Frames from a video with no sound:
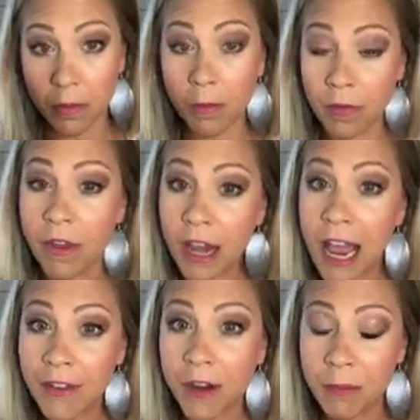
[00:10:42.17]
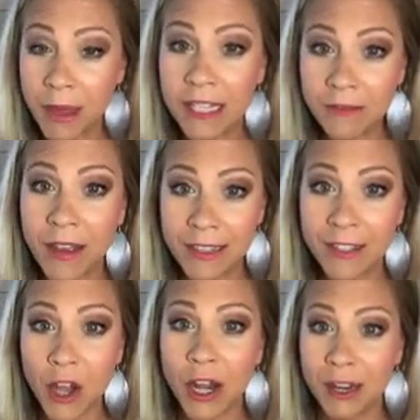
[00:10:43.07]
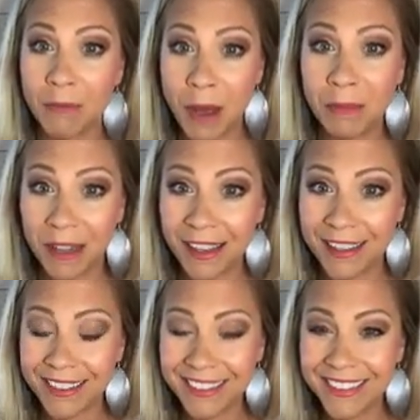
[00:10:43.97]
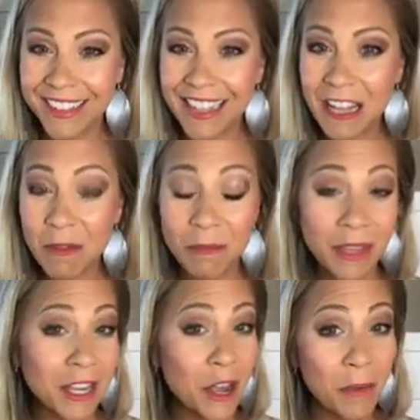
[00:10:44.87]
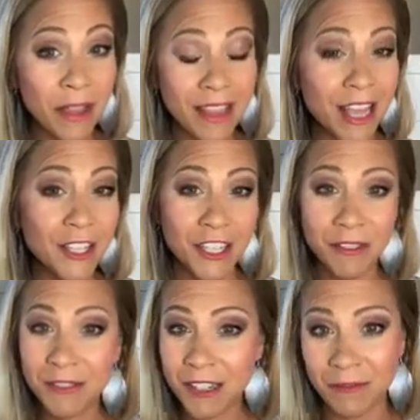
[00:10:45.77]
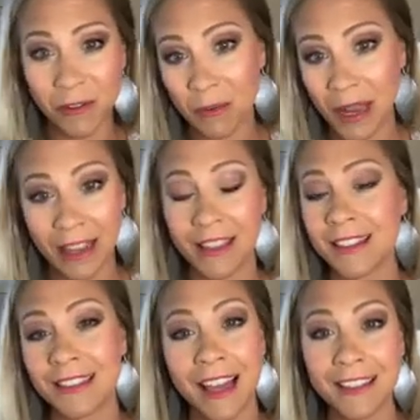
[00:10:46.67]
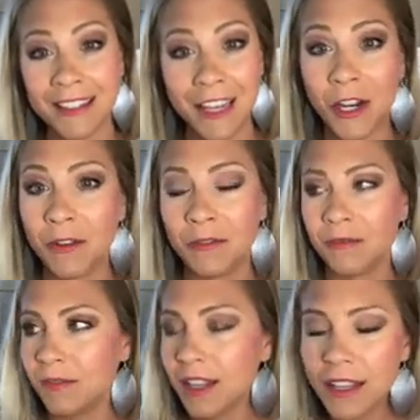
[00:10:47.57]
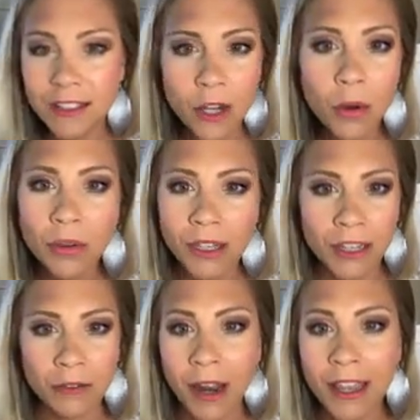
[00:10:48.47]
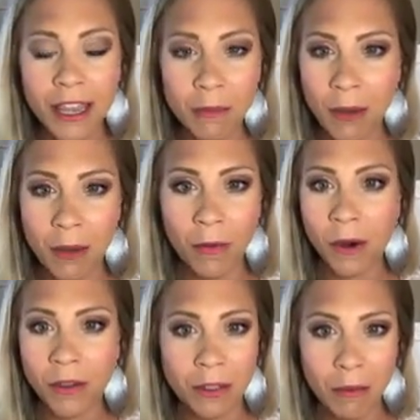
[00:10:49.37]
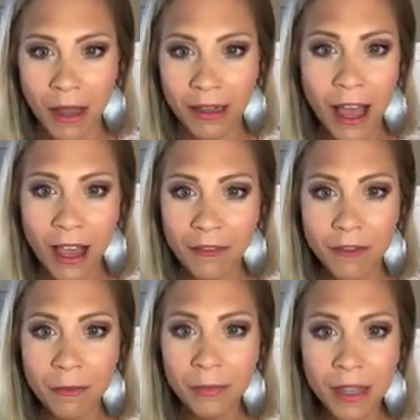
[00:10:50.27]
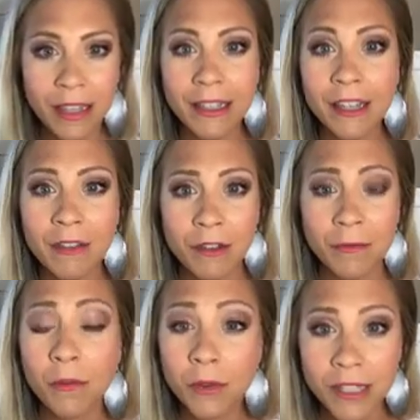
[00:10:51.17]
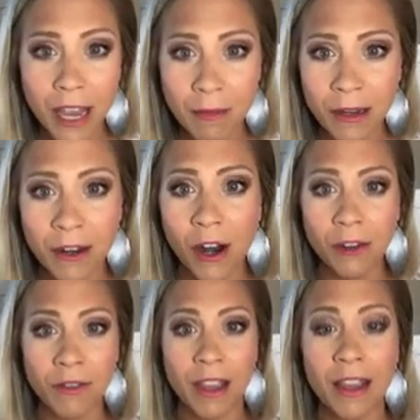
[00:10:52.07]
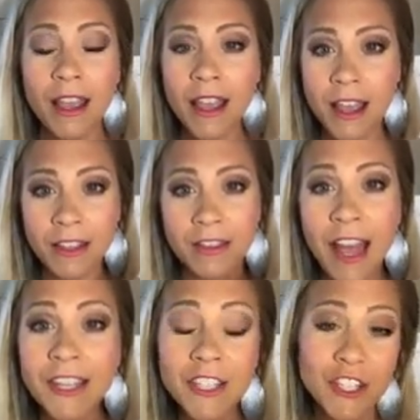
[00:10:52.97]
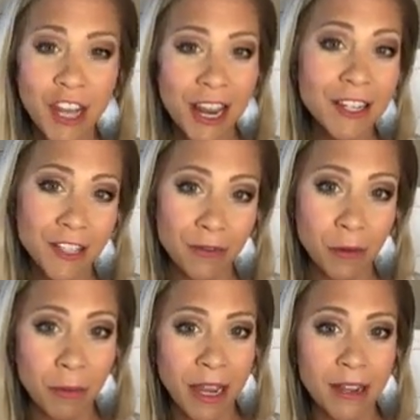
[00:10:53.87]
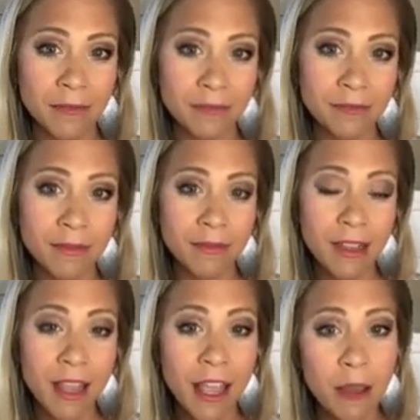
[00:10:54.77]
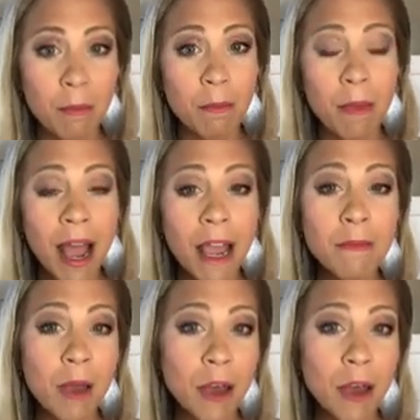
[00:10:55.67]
we've got to have our best face on in public. But you know what? That shifted for me in this last year of totally wrecking my world and my life and living full-time in an RV. That's changed for me. My